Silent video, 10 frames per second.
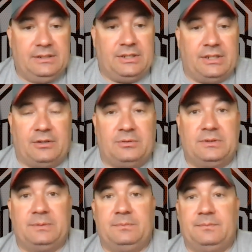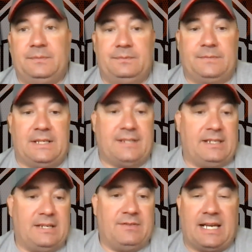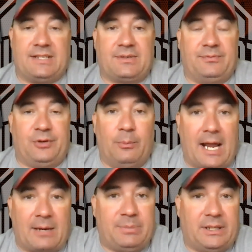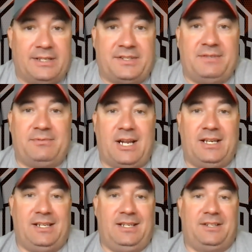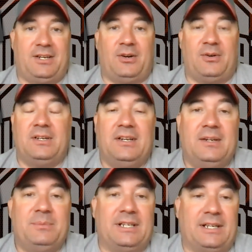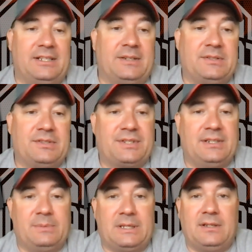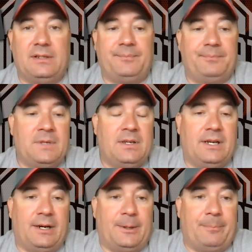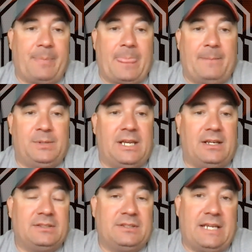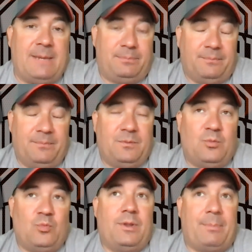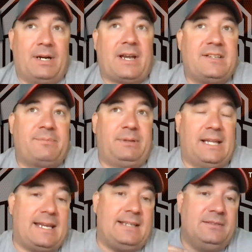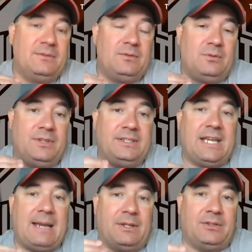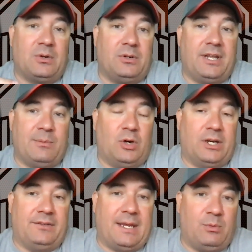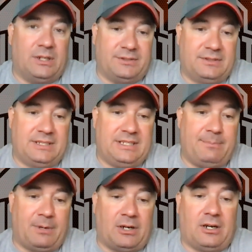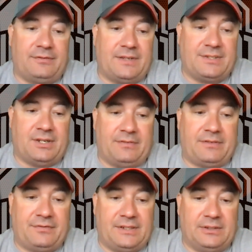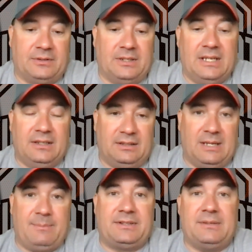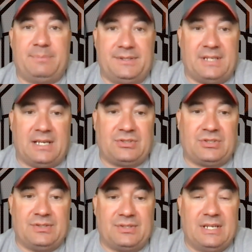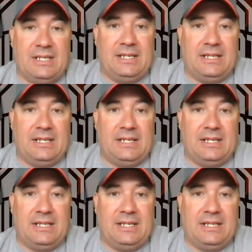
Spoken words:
You know, he said he even had some fullback plays ready to go, but I think he was just kidding about that. But yeah, the Buckeyes played the game that Notre Dame wanted. They wanted to keep our offense off the field, limit the possessions,